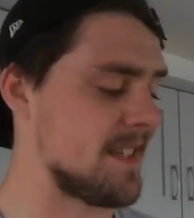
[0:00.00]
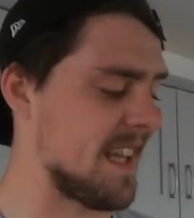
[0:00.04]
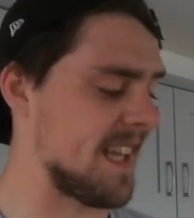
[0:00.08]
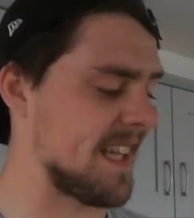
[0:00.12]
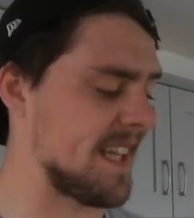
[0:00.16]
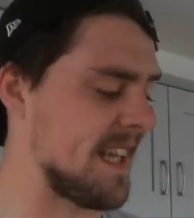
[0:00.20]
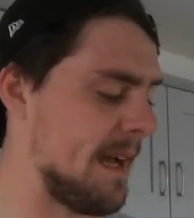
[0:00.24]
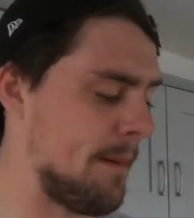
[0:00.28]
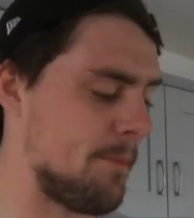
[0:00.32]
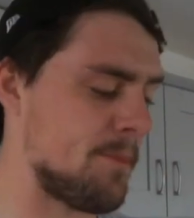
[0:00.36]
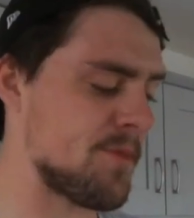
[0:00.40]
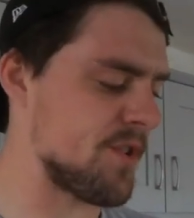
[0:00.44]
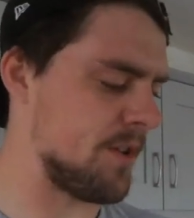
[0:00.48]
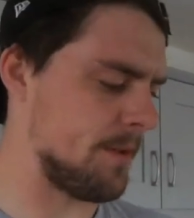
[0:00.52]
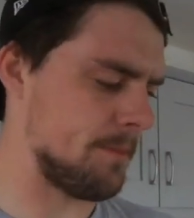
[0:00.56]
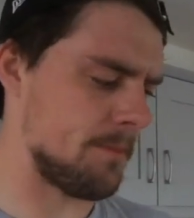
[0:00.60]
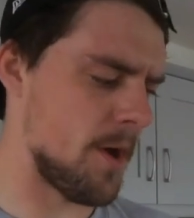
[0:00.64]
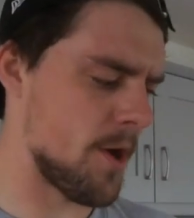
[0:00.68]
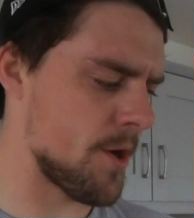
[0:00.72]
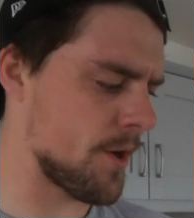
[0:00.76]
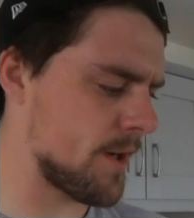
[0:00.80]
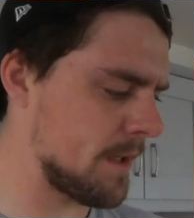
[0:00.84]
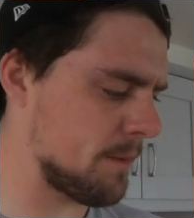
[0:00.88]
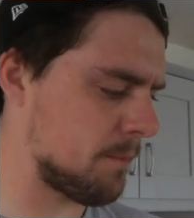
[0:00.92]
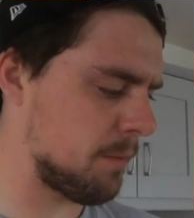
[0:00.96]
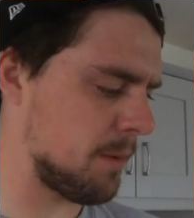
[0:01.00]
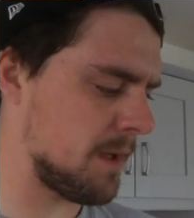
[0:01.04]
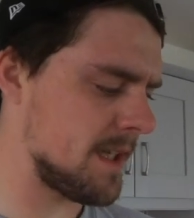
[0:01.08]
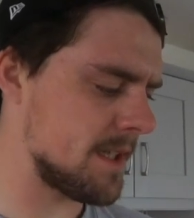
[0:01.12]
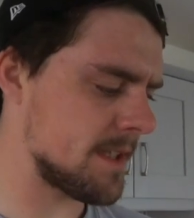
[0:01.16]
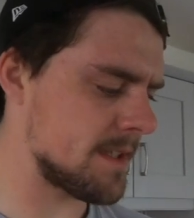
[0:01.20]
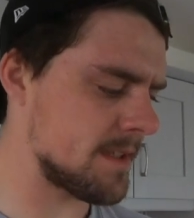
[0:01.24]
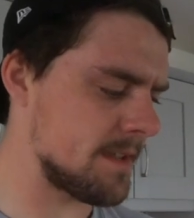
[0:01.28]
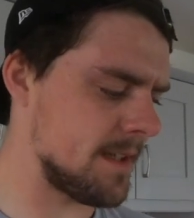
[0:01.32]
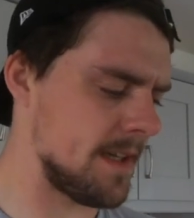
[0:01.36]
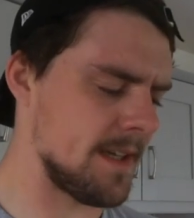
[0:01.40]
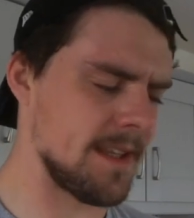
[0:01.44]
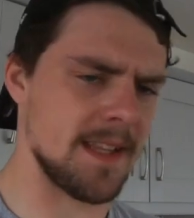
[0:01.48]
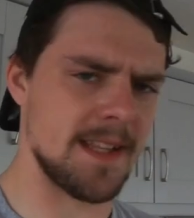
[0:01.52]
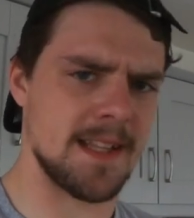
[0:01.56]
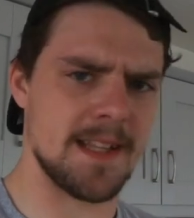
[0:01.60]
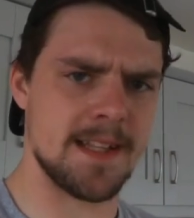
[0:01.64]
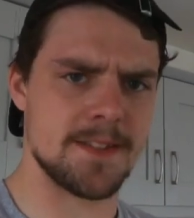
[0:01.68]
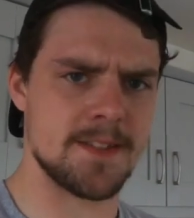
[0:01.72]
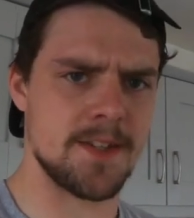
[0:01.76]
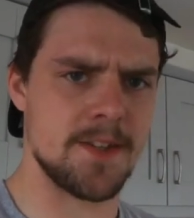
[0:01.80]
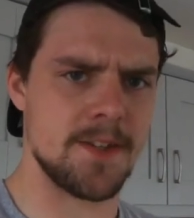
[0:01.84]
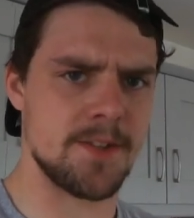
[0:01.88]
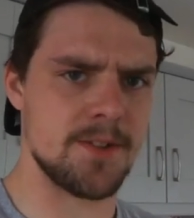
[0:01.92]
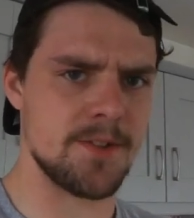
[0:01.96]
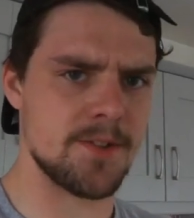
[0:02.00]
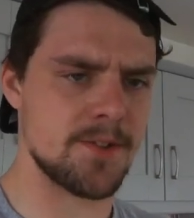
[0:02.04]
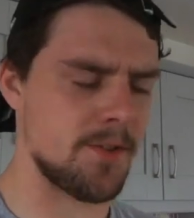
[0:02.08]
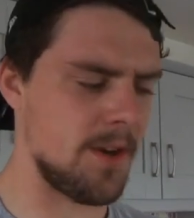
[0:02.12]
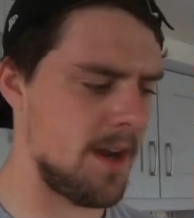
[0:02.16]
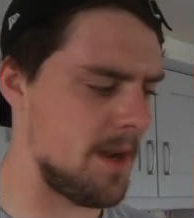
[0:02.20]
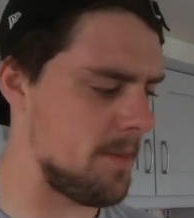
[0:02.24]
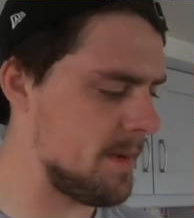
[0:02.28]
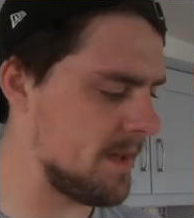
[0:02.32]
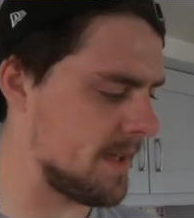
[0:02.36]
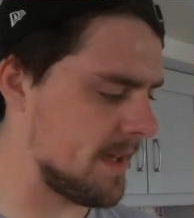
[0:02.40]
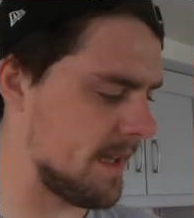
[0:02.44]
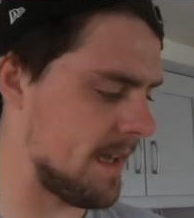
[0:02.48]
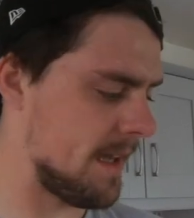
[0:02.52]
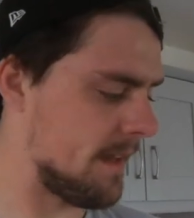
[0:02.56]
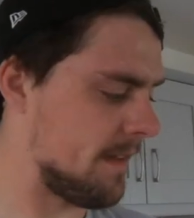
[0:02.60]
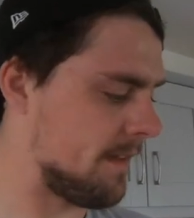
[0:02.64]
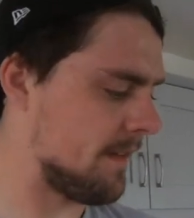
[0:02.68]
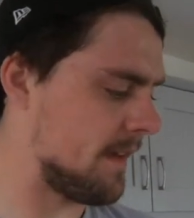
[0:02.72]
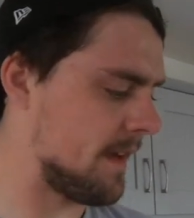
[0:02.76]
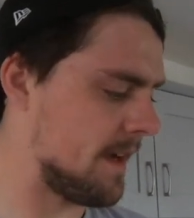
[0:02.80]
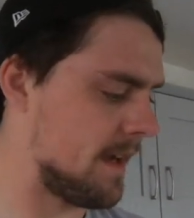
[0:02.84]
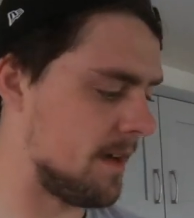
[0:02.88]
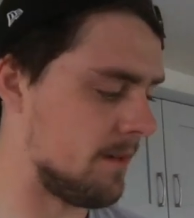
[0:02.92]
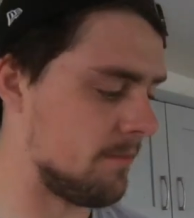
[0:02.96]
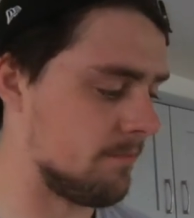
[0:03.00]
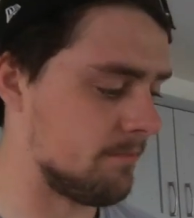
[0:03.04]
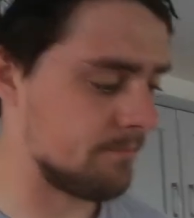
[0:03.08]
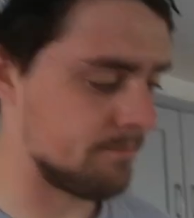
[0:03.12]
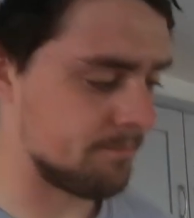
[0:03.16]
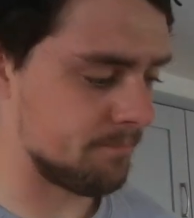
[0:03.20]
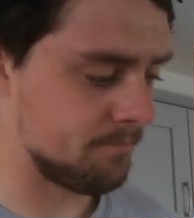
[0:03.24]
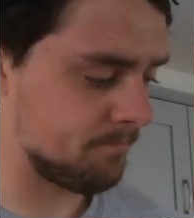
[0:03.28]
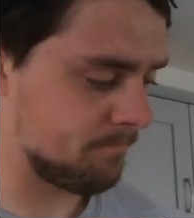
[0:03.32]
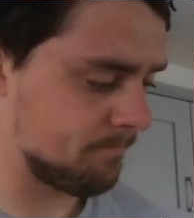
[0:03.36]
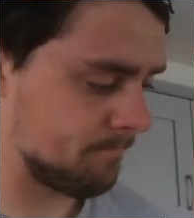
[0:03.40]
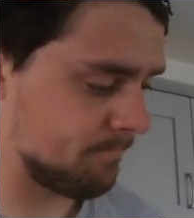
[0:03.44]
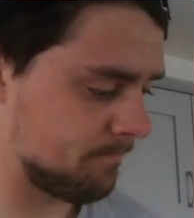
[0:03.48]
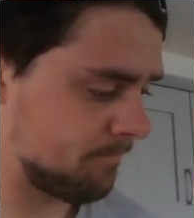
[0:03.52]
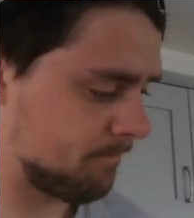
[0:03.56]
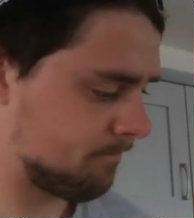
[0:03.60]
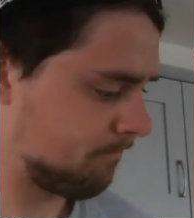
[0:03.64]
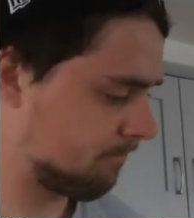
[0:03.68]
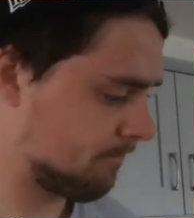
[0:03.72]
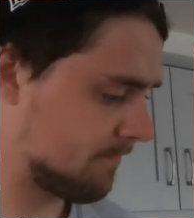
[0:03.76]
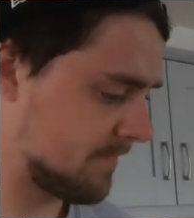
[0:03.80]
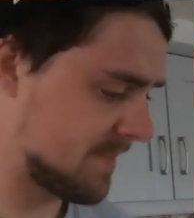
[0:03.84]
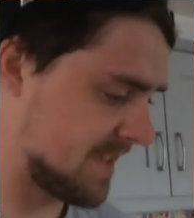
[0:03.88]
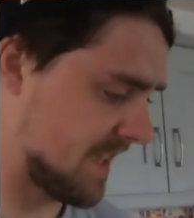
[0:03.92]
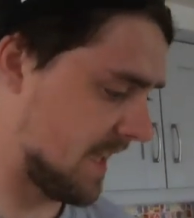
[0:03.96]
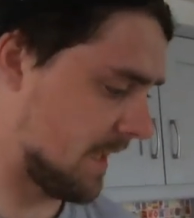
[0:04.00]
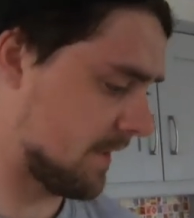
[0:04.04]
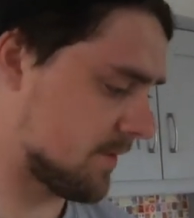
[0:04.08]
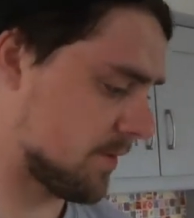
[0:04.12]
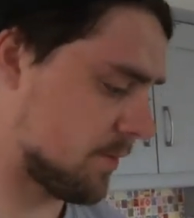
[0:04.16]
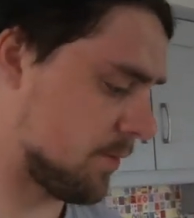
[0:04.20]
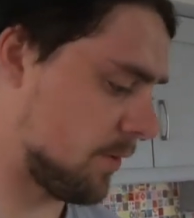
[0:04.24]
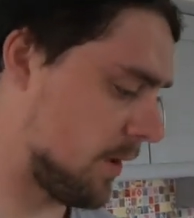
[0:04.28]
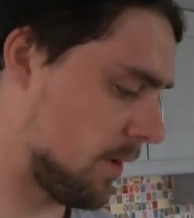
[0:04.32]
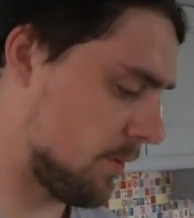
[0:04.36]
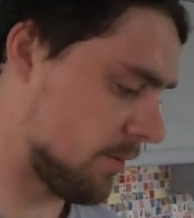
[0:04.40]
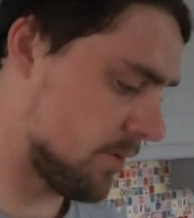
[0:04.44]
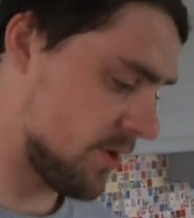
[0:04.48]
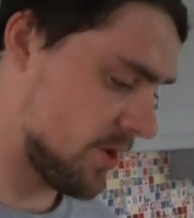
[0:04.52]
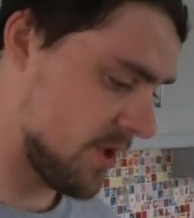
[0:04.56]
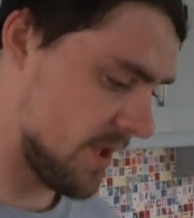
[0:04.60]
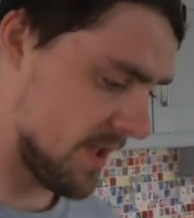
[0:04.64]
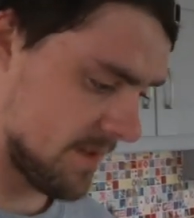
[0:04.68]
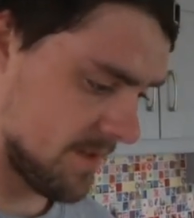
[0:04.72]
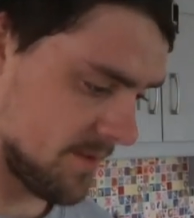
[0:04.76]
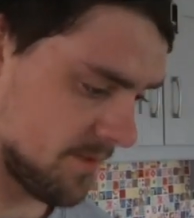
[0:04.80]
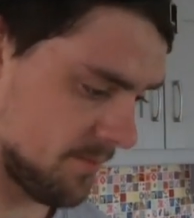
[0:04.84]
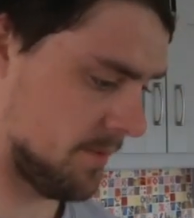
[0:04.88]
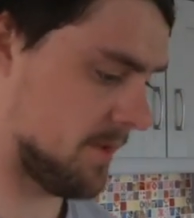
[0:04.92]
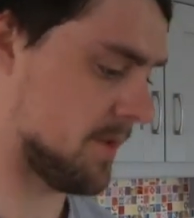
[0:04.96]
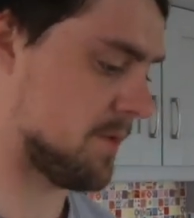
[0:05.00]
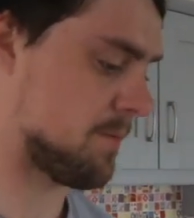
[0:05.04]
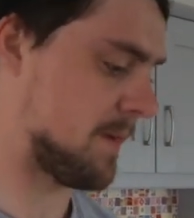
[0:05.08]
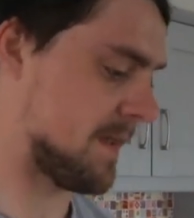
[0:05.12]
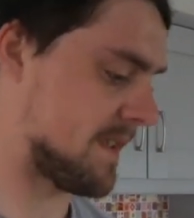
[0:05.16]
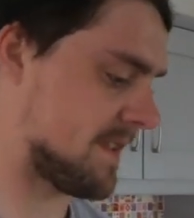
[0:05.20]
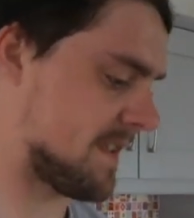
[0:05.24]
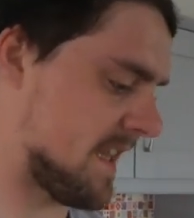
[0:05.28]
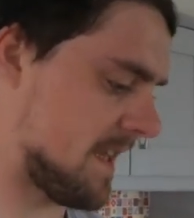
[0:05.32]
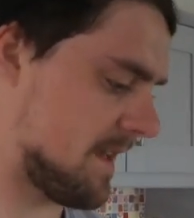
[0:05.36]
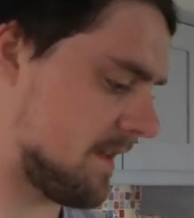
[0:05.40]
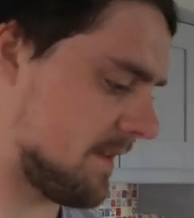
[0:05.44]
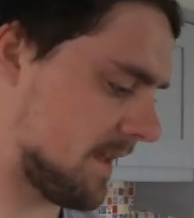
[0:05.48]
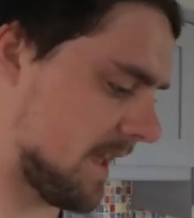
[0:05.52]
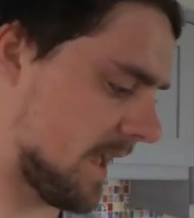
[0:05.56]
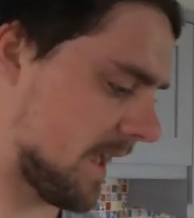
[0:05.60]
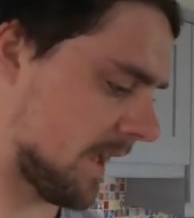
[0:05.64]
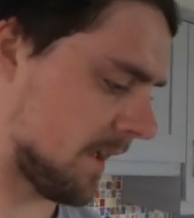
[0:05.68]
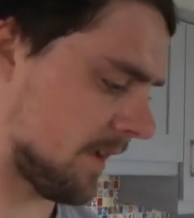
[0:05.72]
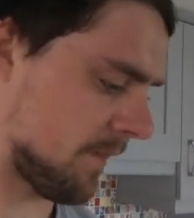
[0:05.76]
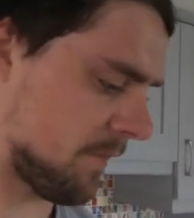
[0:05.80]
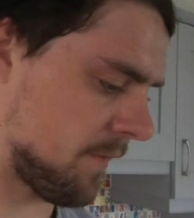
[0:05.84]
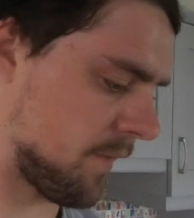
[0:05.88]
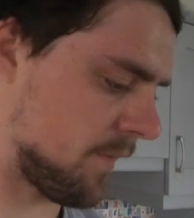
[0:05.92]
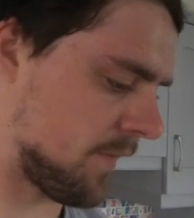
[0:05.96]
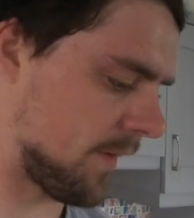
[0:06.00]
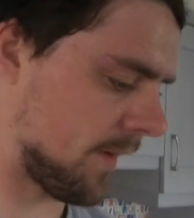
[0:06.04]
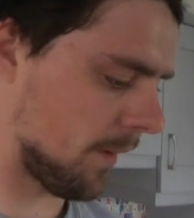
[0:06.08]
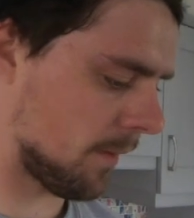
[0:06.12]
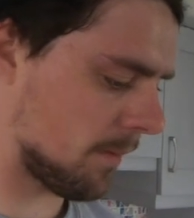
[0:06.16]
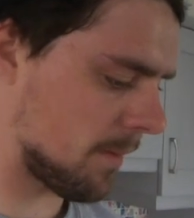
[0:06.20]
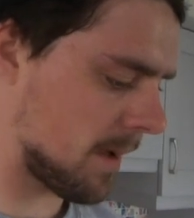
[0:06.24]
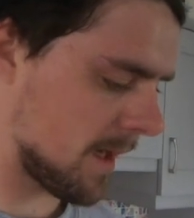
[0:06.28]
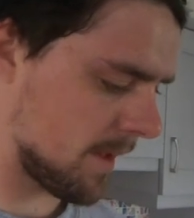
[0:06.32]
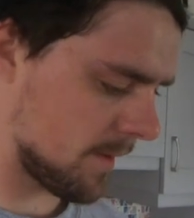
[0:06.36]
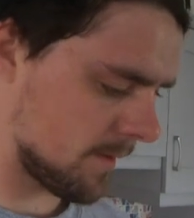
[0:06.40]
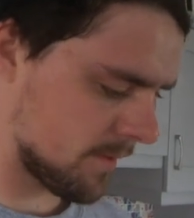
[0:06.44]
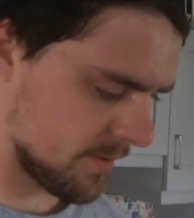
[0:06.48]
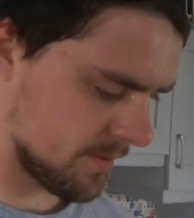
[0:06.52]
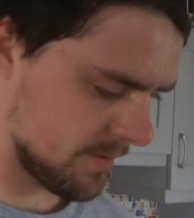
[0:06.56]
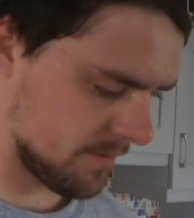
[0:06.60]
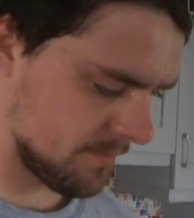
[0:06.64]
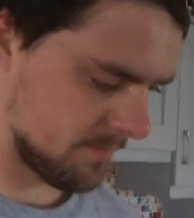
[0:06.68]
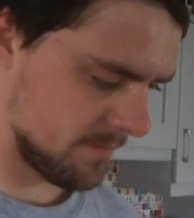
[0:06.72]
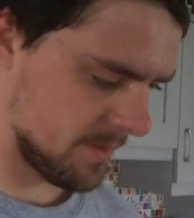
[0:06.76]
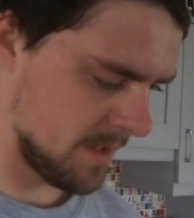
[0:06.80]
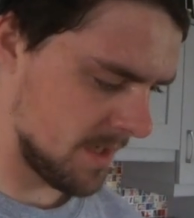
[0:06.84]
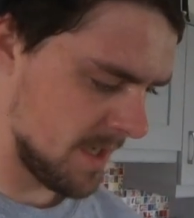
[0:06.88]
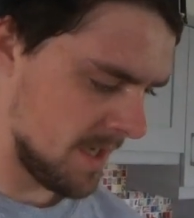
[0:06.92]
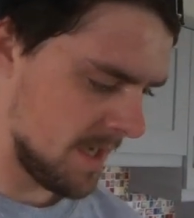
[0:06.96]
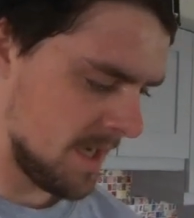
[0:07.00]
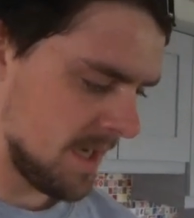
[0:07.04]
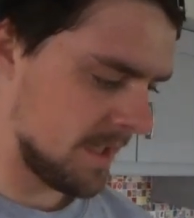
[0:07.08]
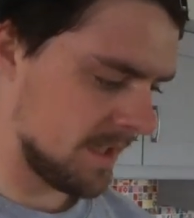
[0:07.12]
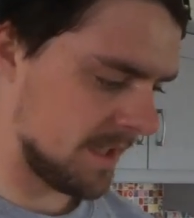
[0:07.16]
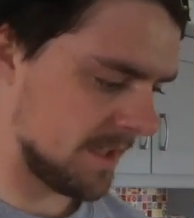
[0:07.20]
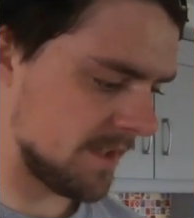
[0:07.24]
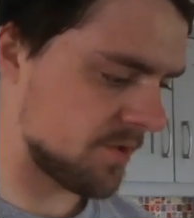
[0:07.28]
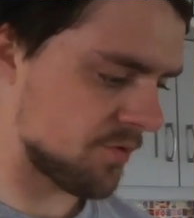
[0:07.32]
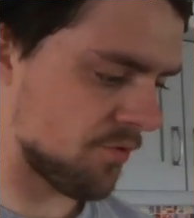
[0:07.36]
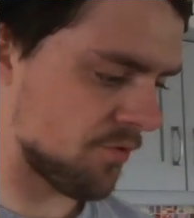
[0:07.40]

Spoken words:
like an Amazon marketplace, I think that's how you describe it, and sells a whole load of shit. So he's been selling like fulfill bars and these